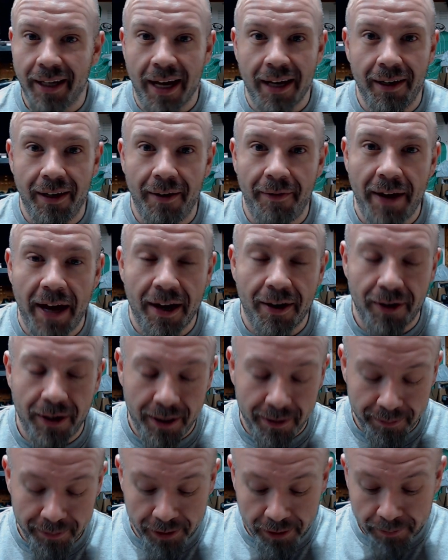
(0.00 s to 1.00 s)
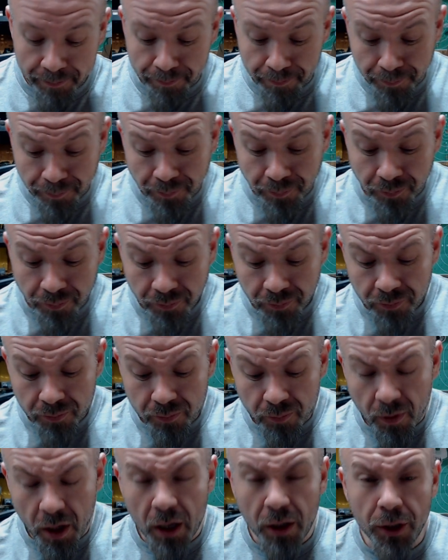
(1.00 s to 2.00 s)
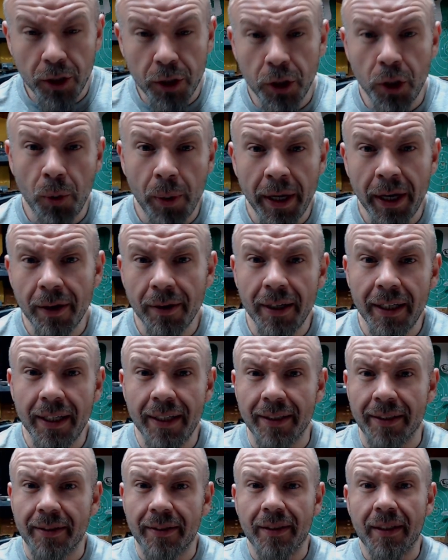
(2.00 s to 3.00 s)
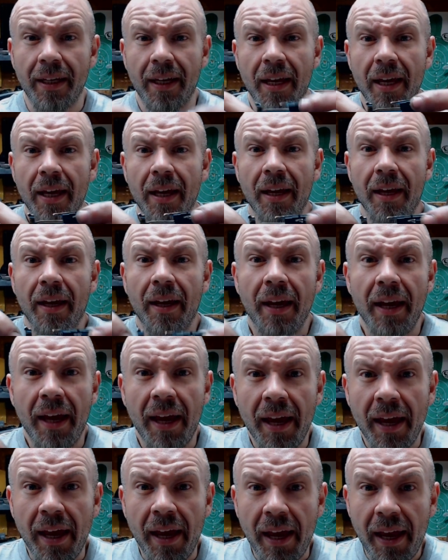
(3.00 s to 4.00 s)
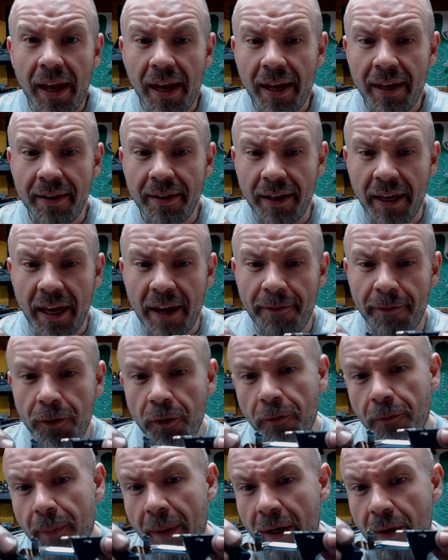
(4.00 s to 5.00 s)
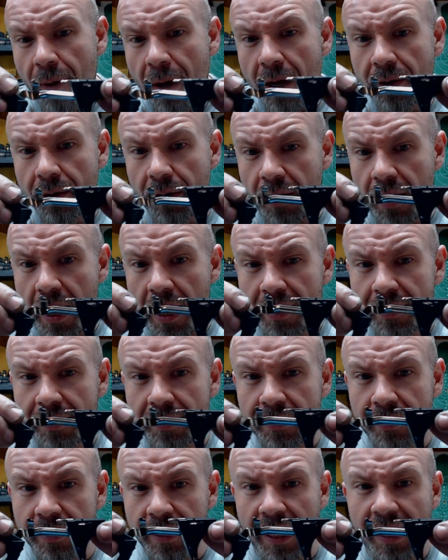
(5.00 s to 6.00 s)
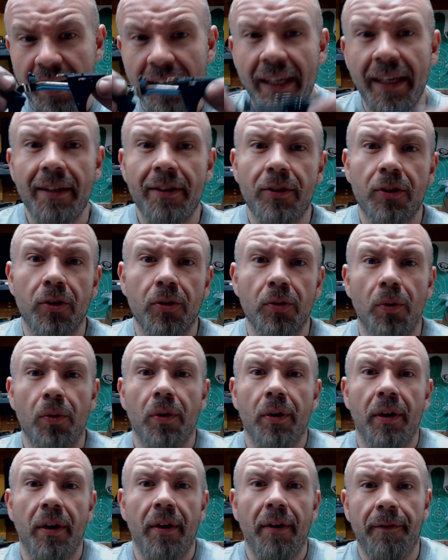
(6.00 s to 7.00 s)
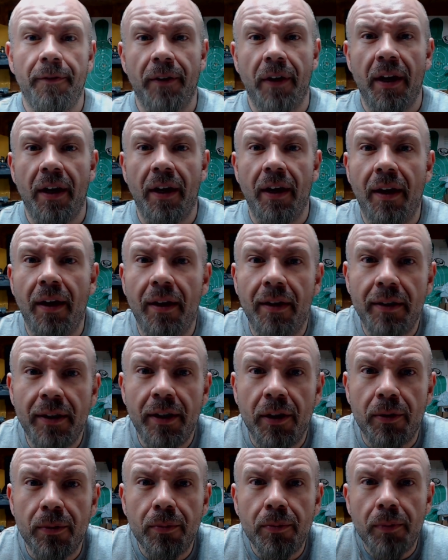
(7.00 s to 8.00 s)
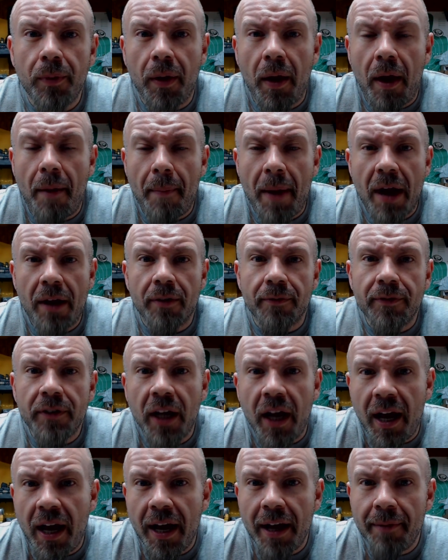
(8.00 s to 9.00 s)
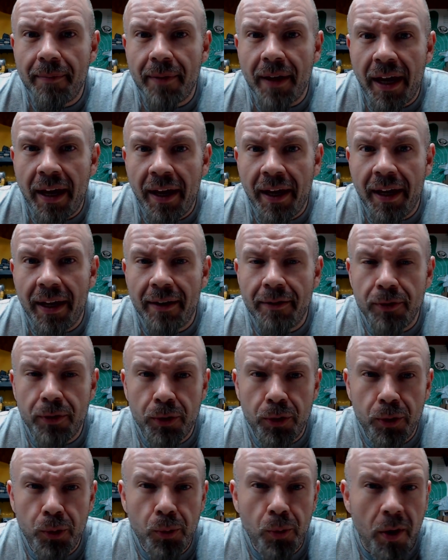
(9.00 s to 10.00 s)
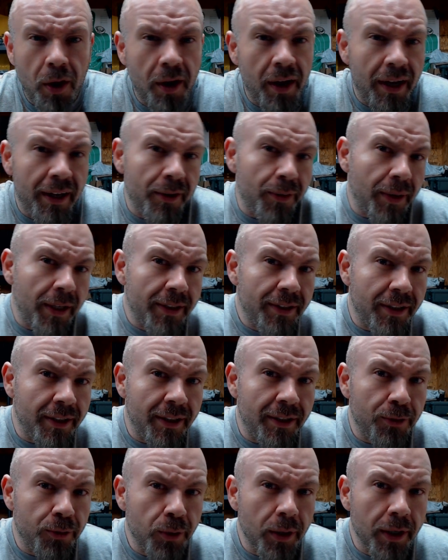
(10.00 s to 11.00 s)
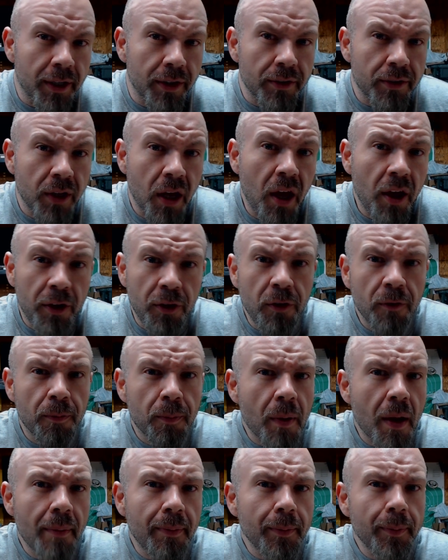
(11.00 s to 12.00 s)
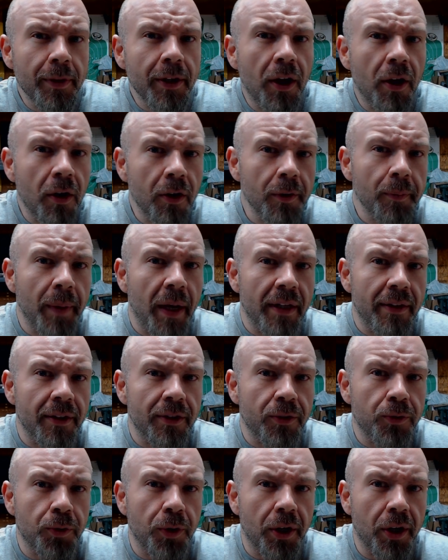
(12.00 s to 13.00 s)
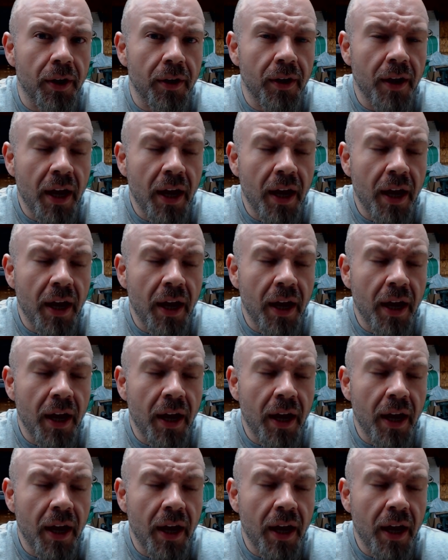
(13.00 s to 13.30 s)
love acronyms. So here it is. And if you've been around Glocks any sort of amount of time and you are interested in triggers, you've probably heard about this trigger.